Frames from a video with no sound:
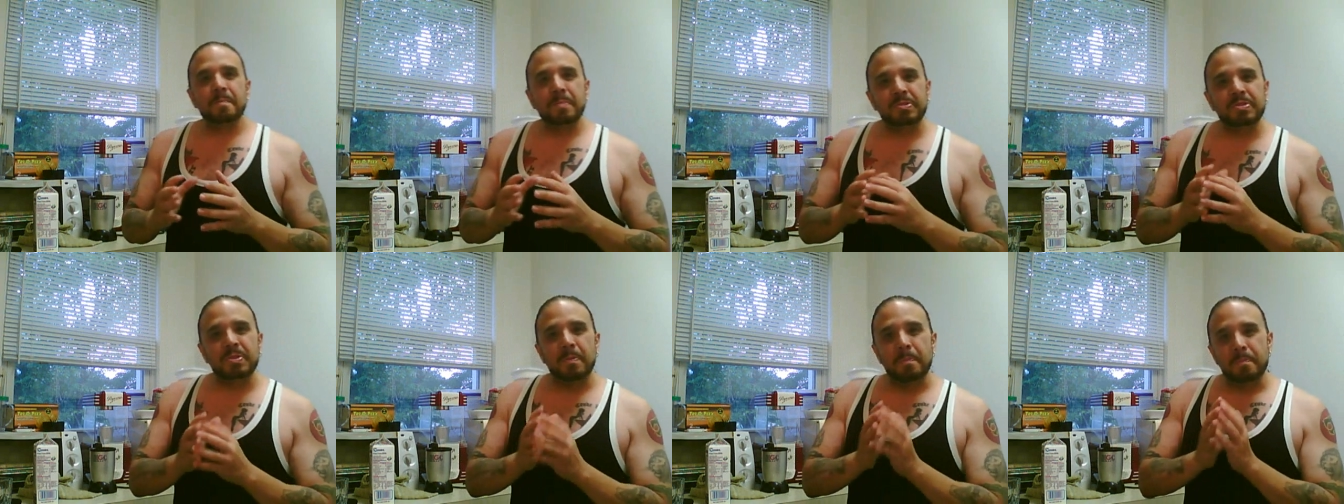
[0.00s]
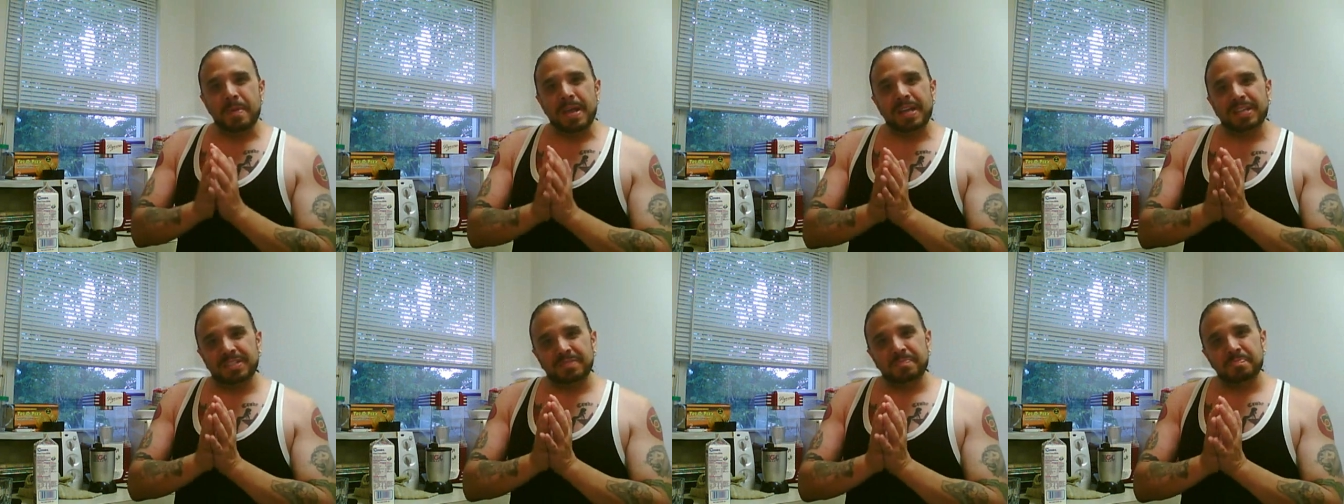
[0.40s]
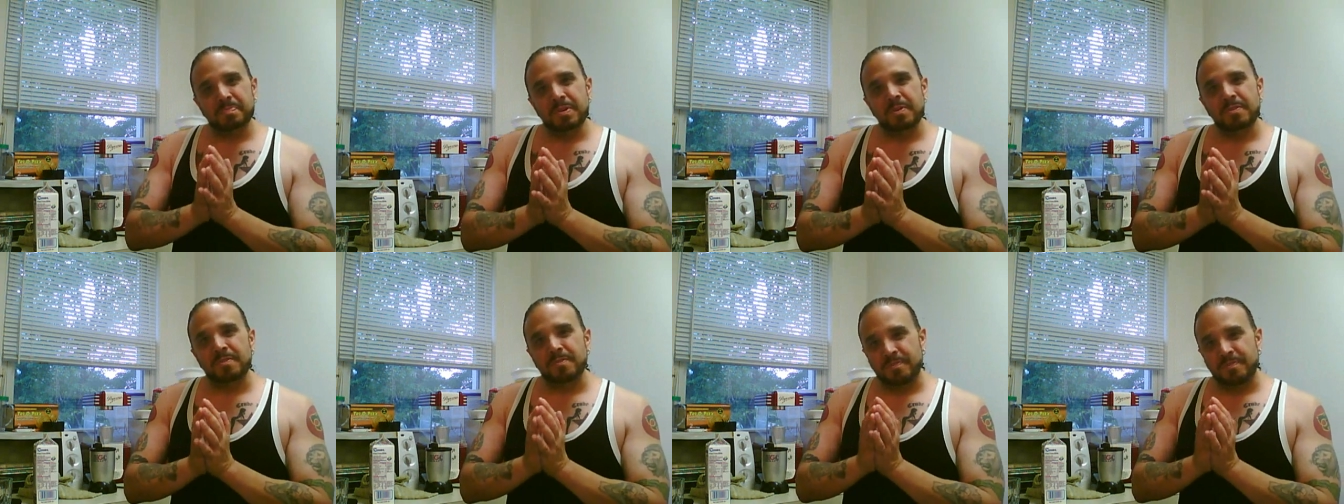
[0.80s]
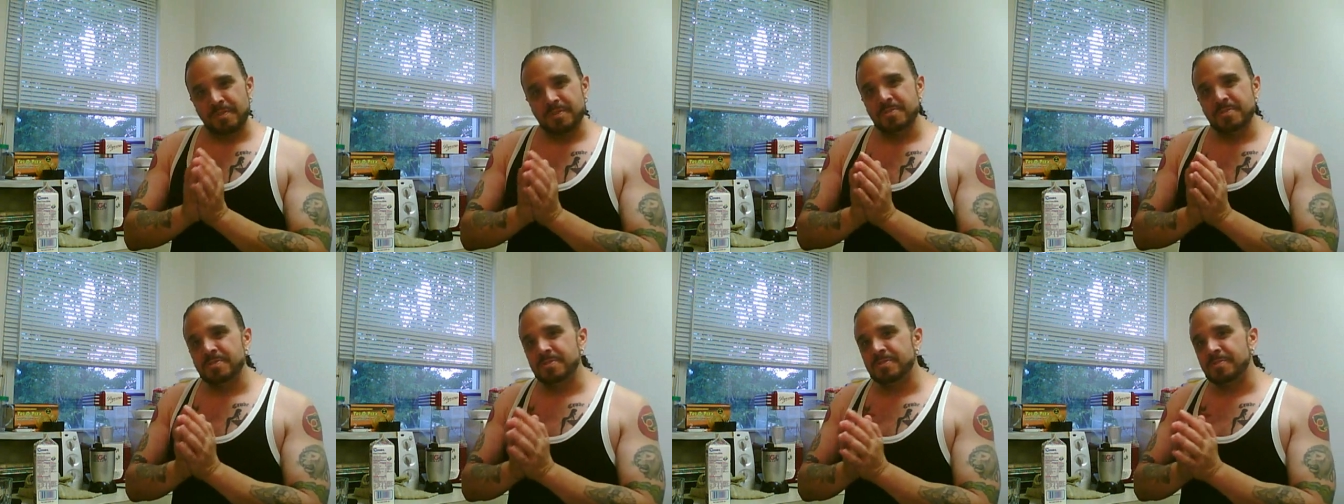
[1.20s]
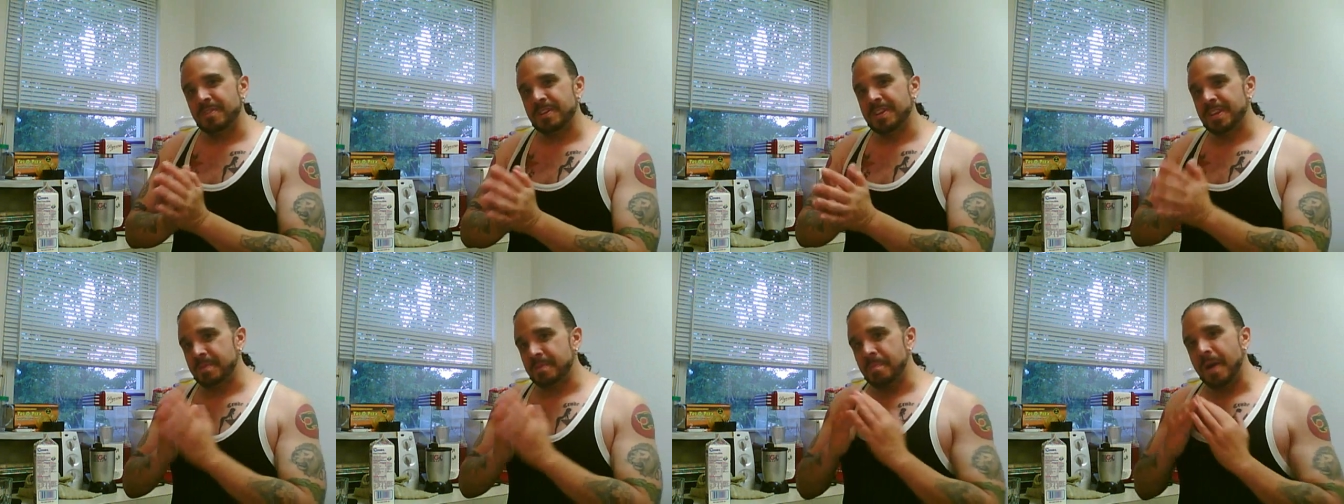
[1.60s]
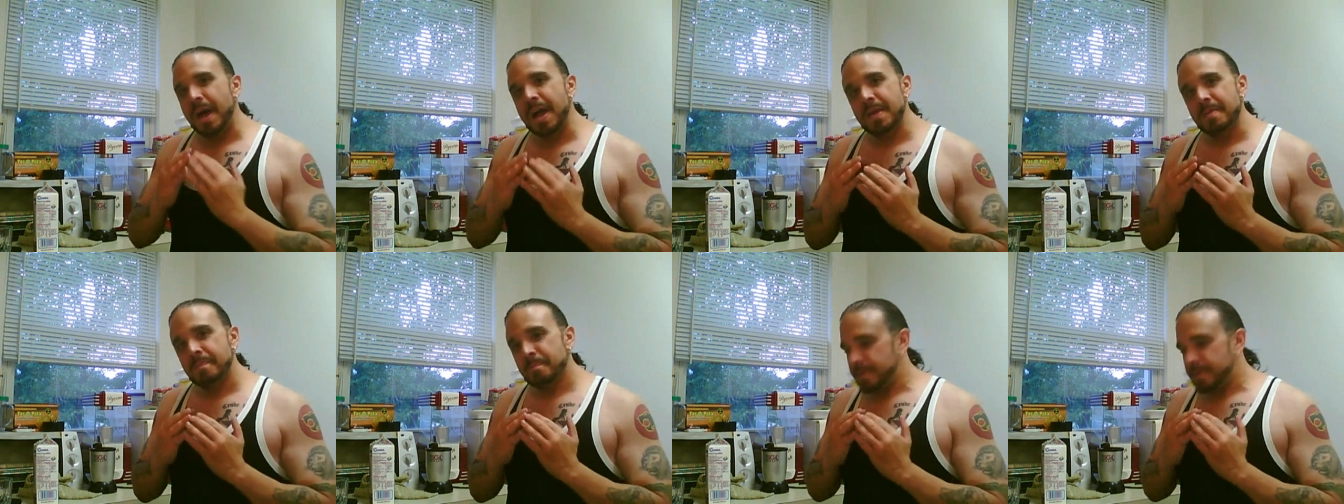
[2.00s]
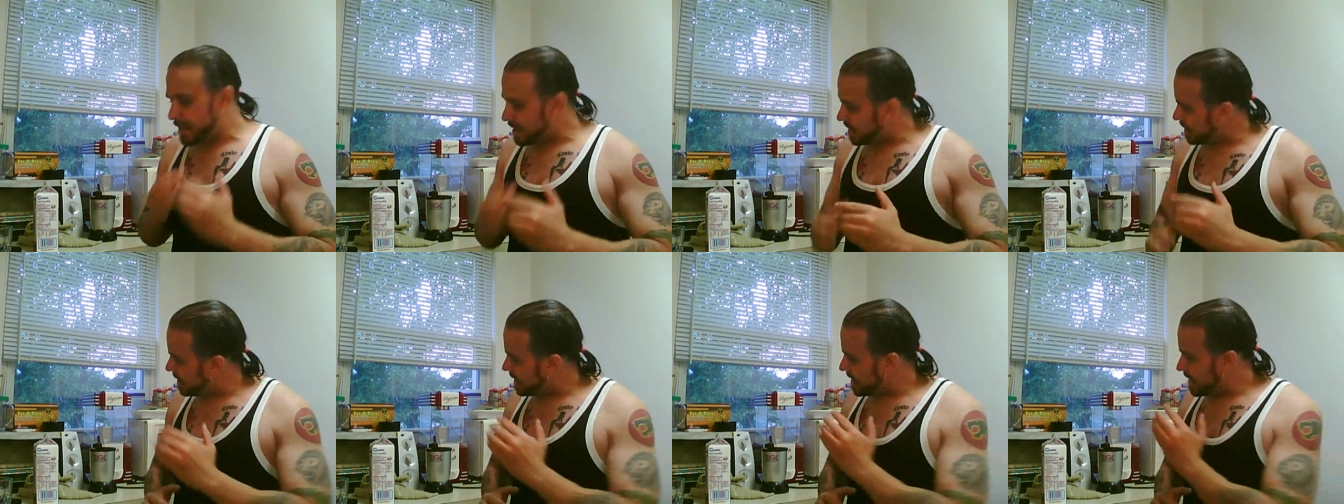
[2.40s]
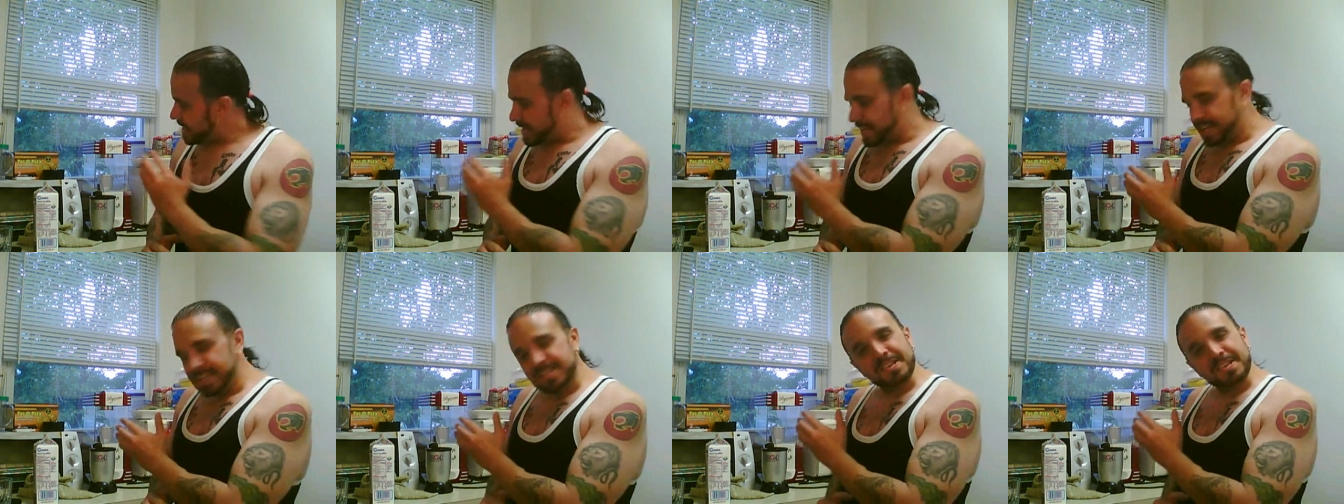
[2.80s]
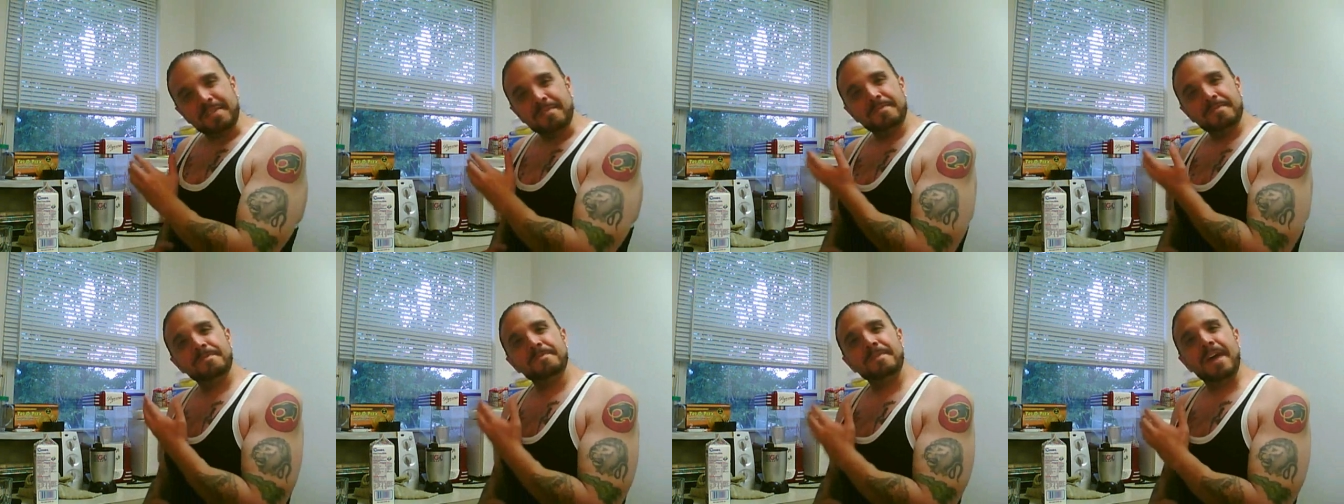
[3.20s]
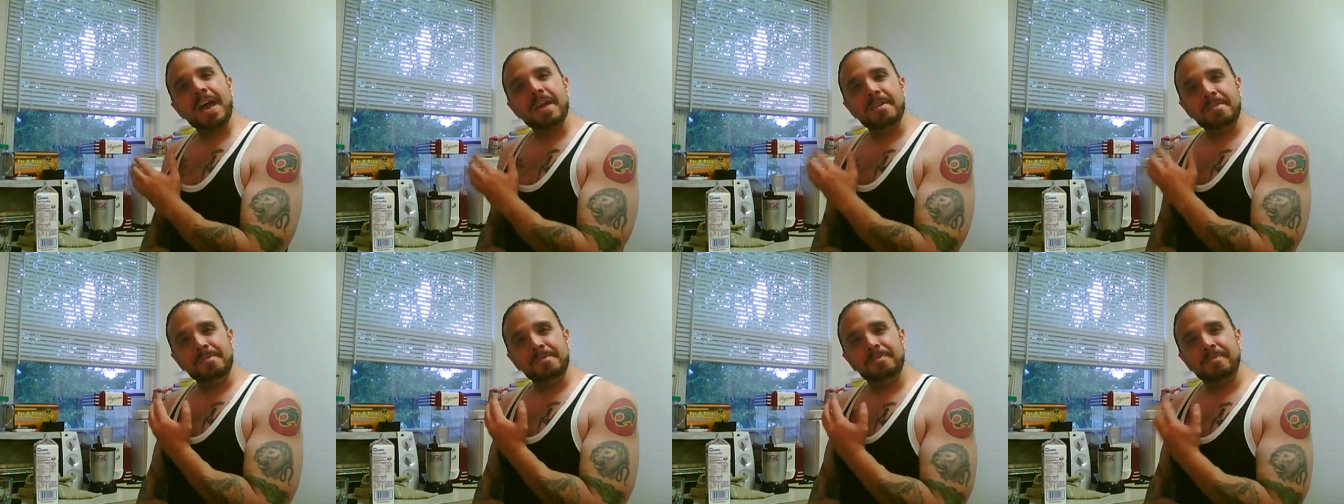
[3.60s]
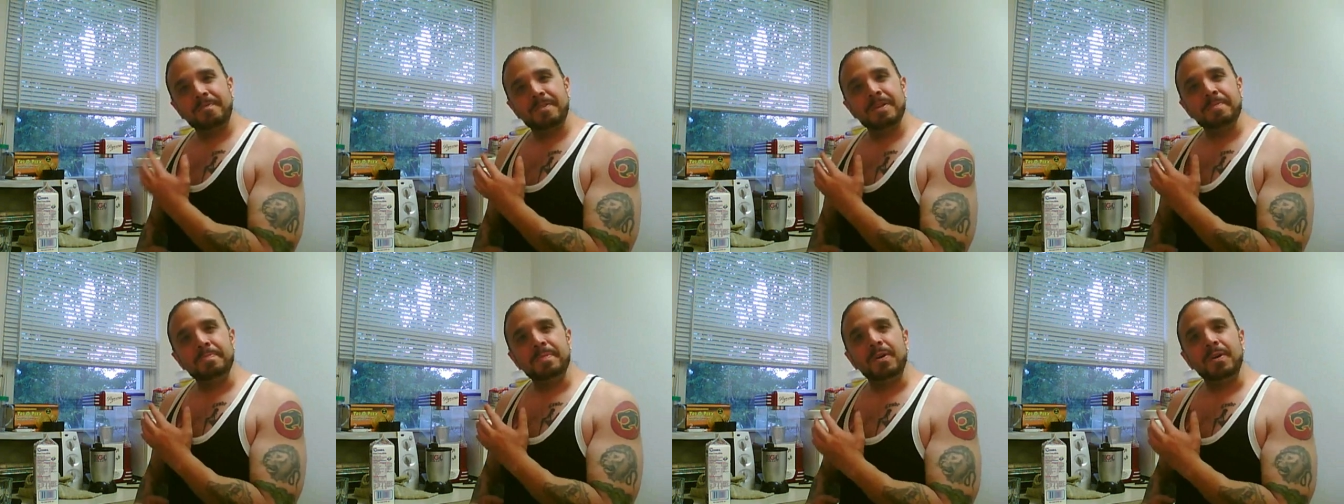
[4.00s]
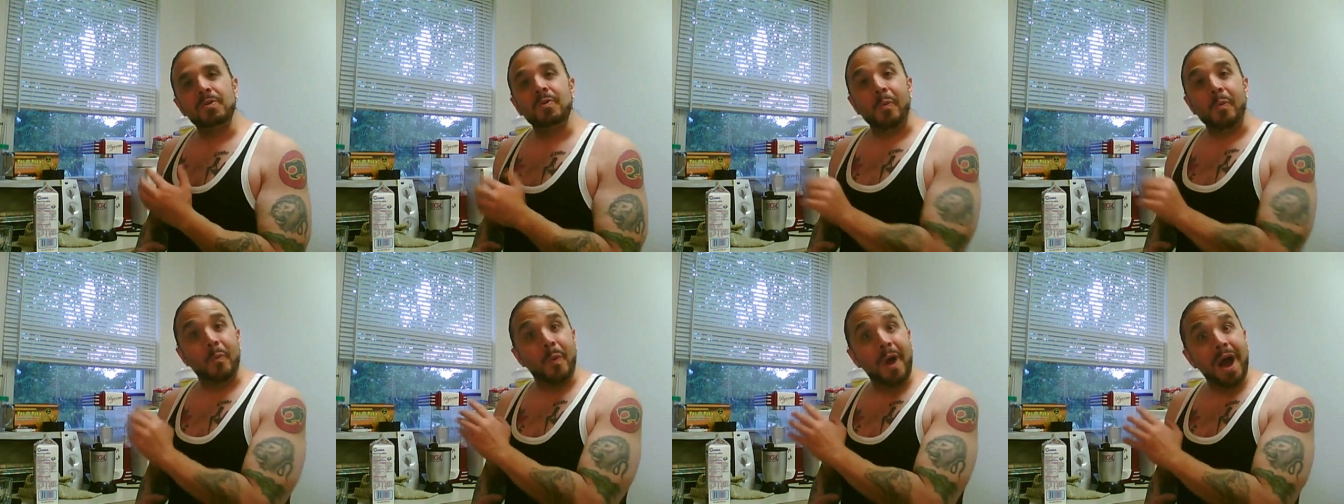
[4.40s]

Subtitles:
but the best milk for you to drink, in my opinion, is a fat-free milk.